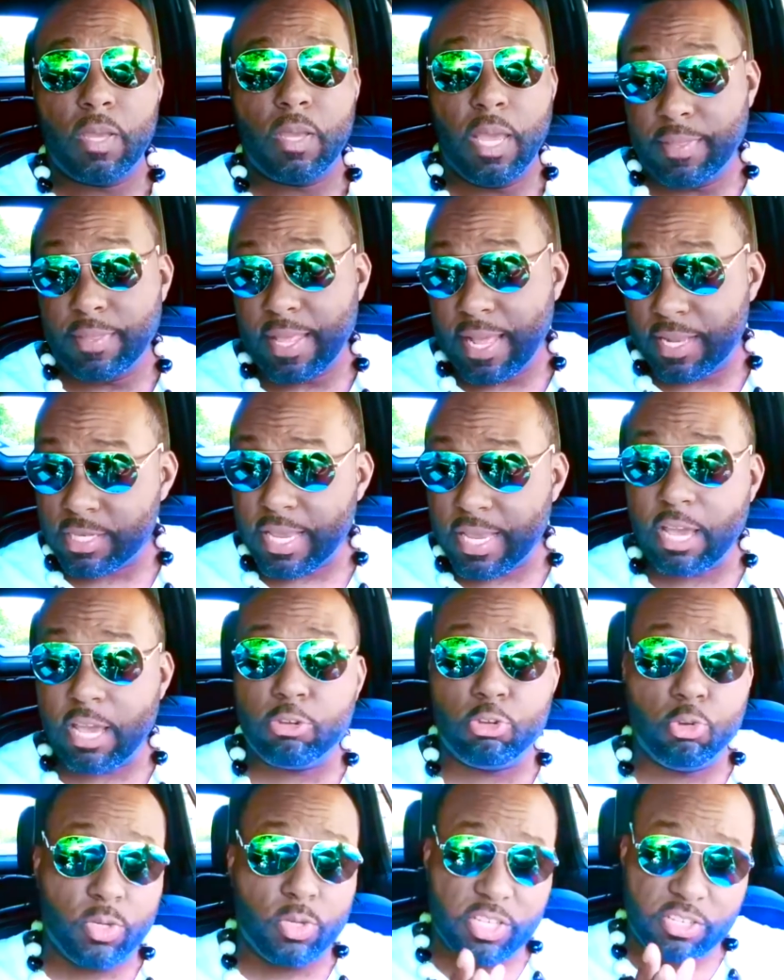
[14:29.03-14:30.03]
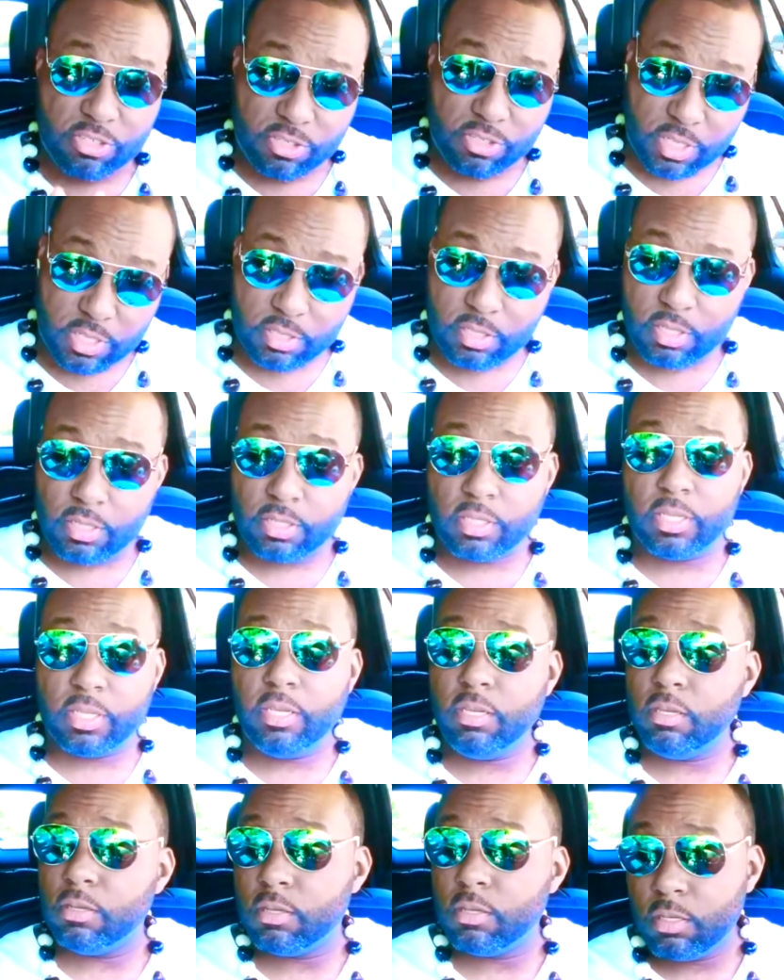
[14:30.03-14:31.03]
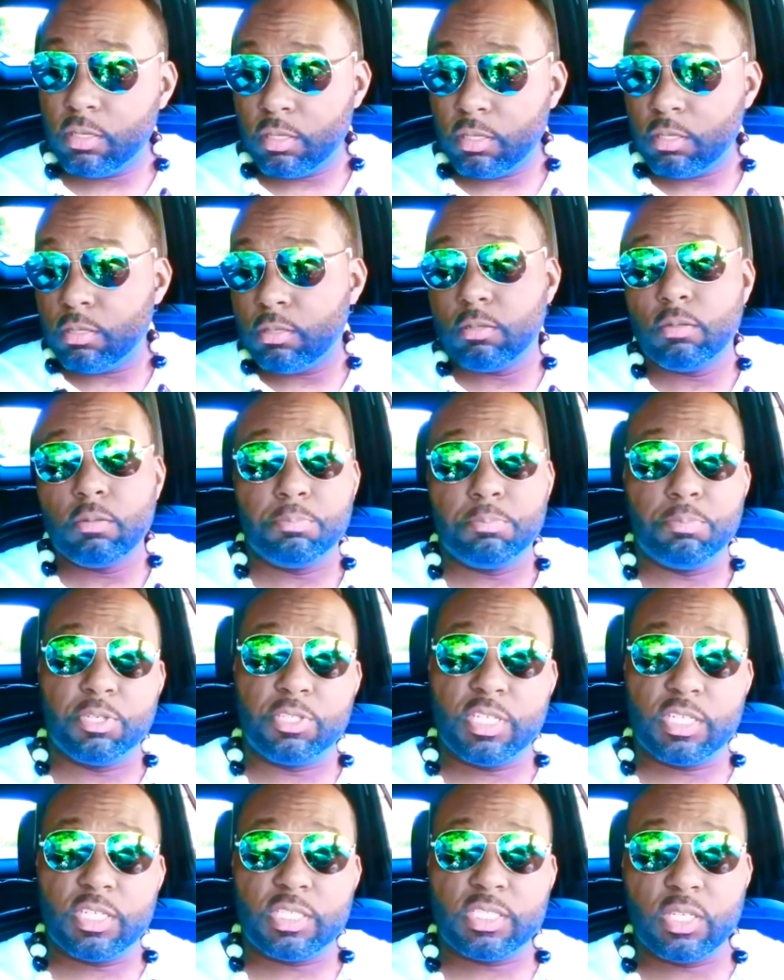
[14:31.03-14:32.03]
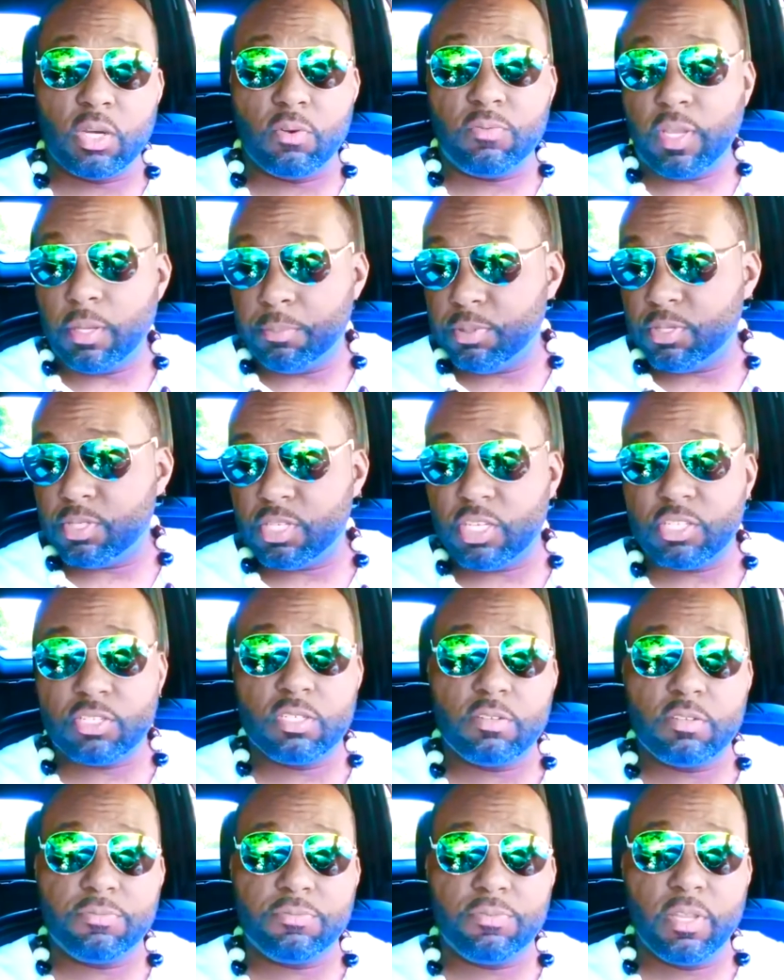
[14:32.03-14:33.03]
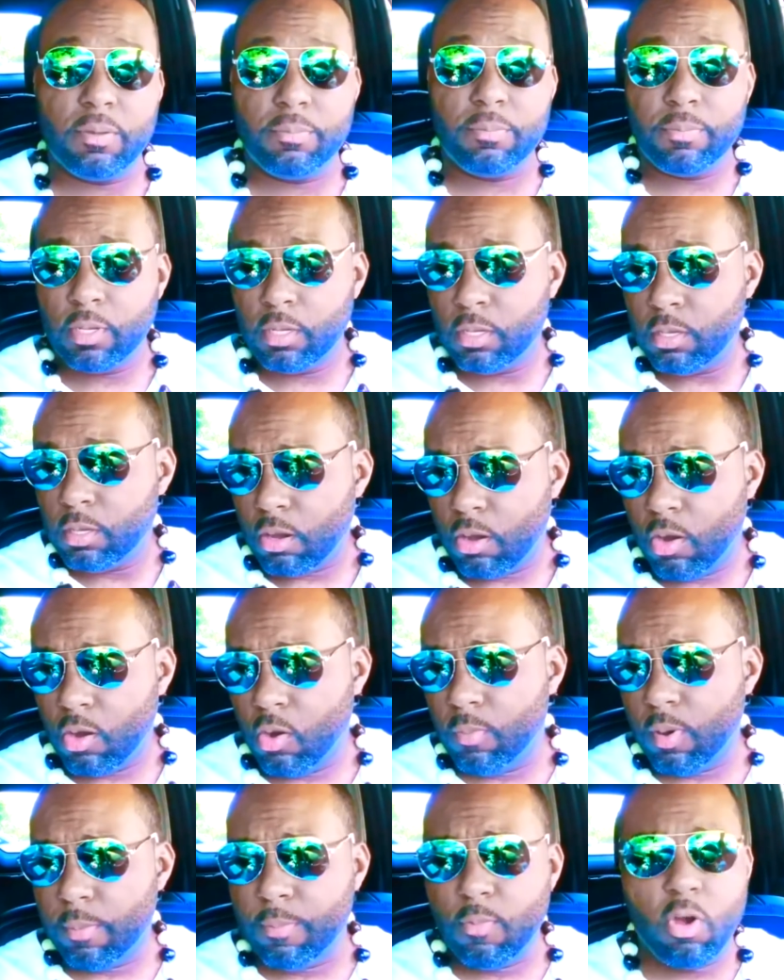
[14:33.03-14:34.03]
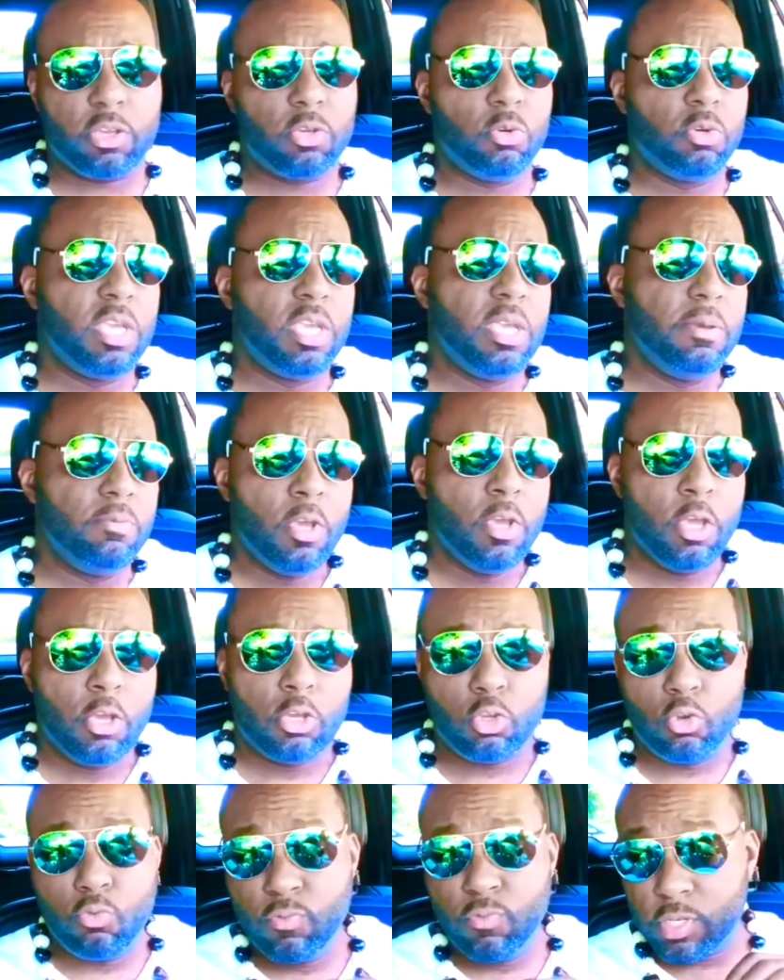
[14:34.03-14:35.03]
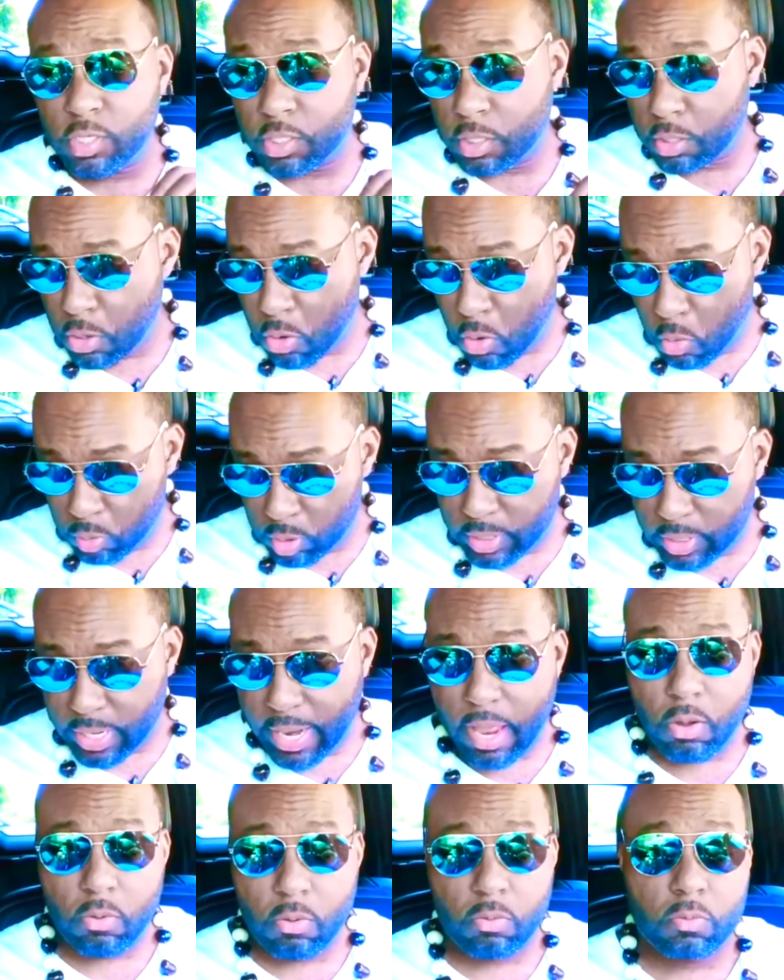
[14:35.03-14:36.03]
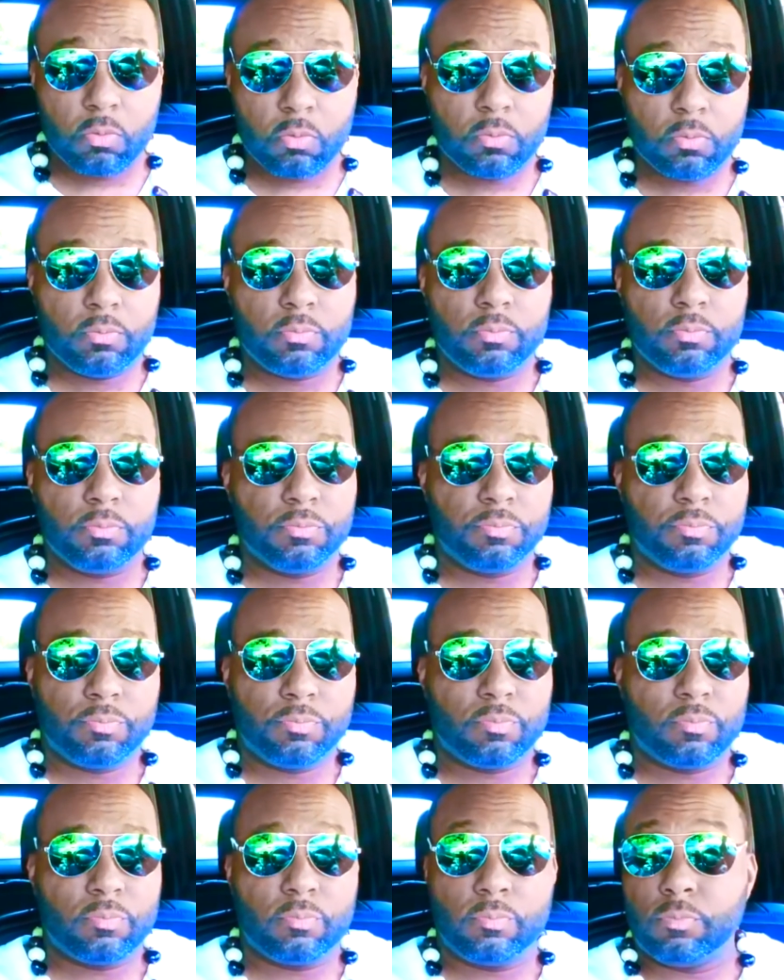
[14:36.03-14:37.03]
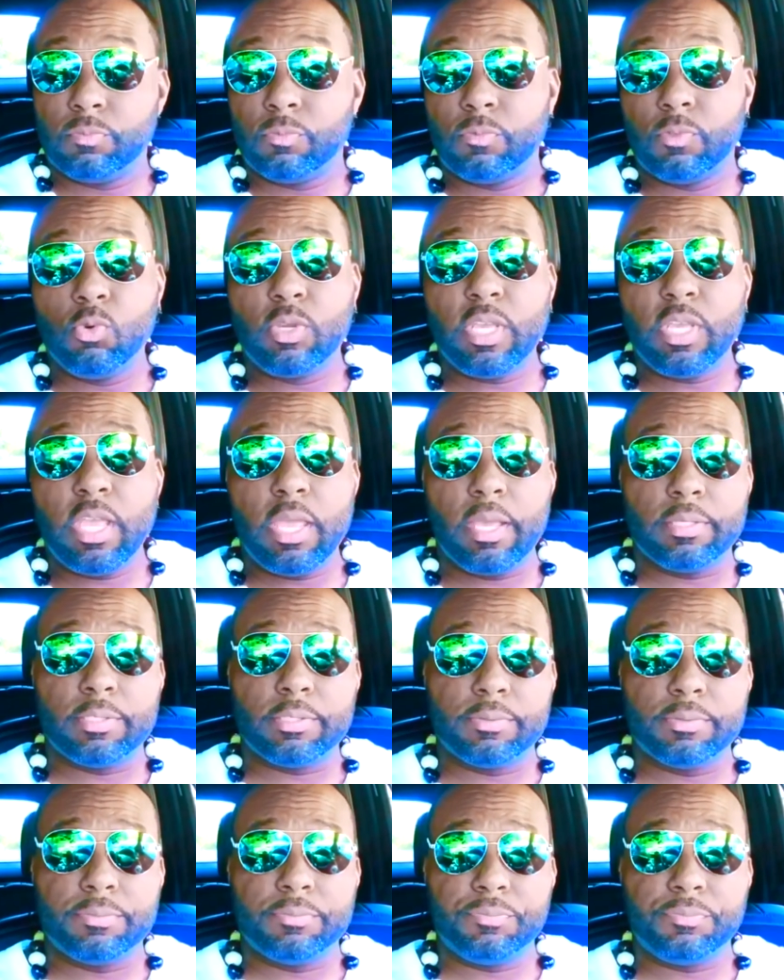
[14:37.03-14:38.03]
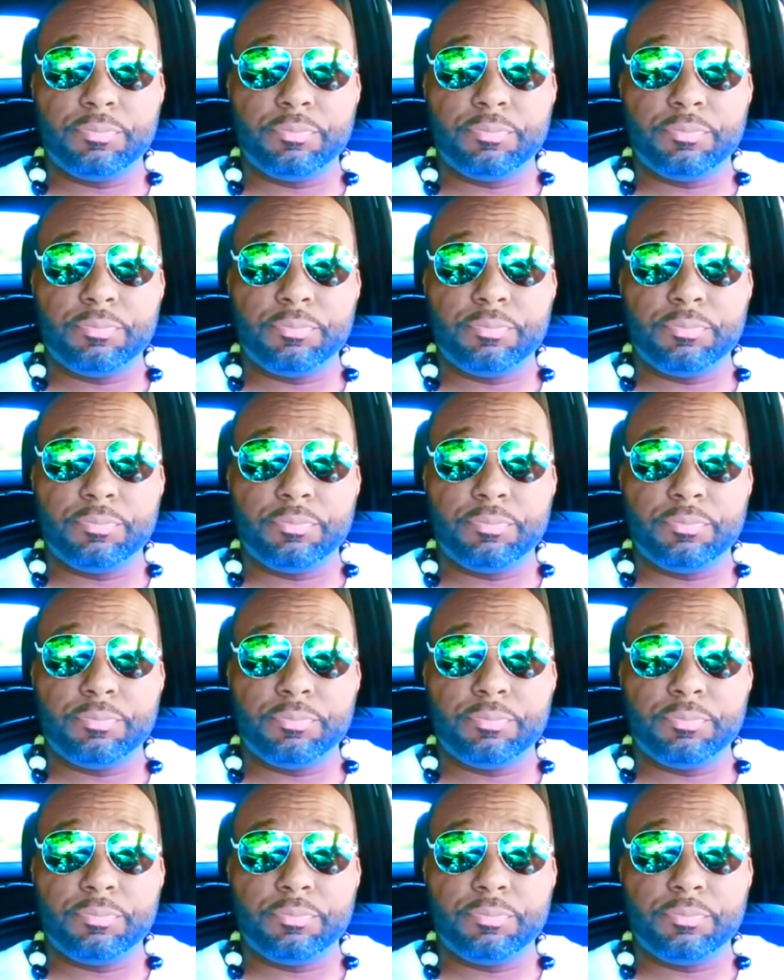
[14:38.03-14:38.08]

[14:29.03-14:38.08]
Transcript: And that's how you consistently put yourself in position to flip. Oh, but Mark, you risking the whole account. Who cares?